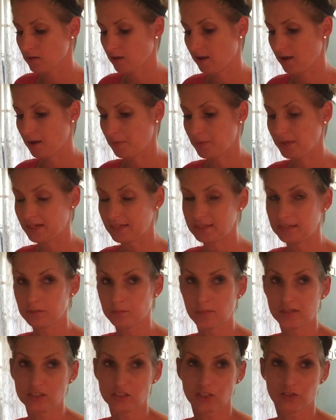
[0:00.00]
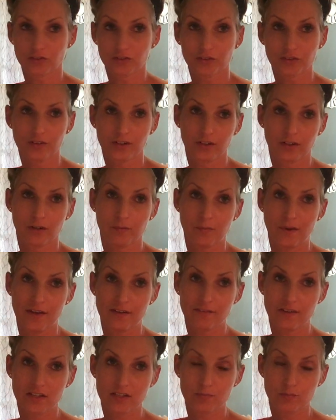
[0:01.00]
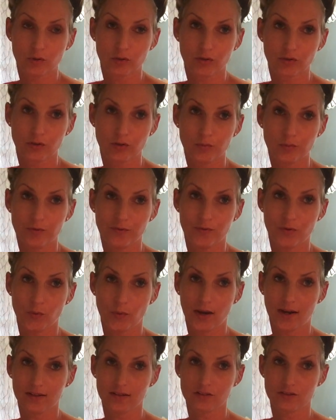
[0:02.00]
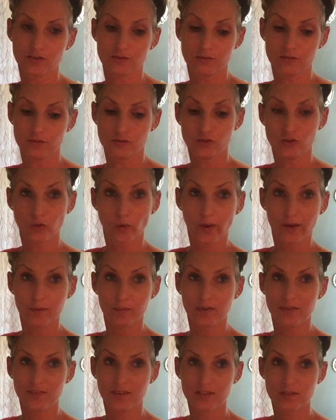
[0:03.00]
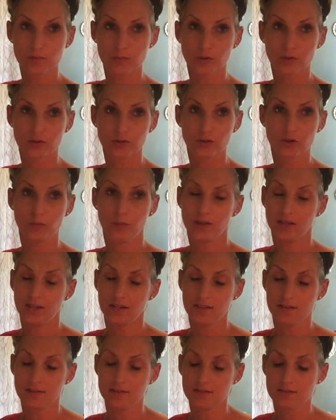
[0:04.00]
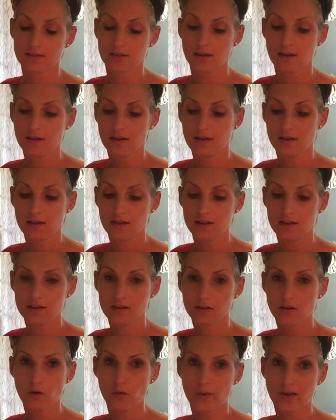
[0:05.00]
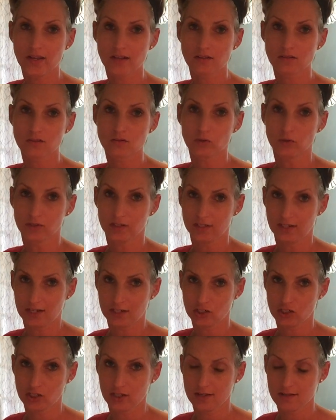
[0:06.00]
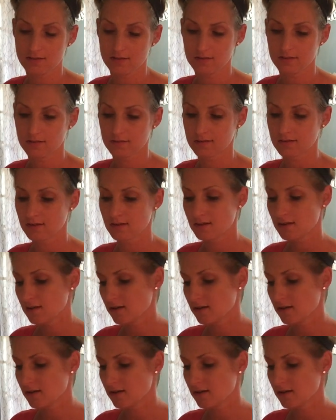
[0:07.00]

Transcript: And I did mention earlier my Facebook group. If you want to join my Facebook group, it is Indigo Wings Soul Connections.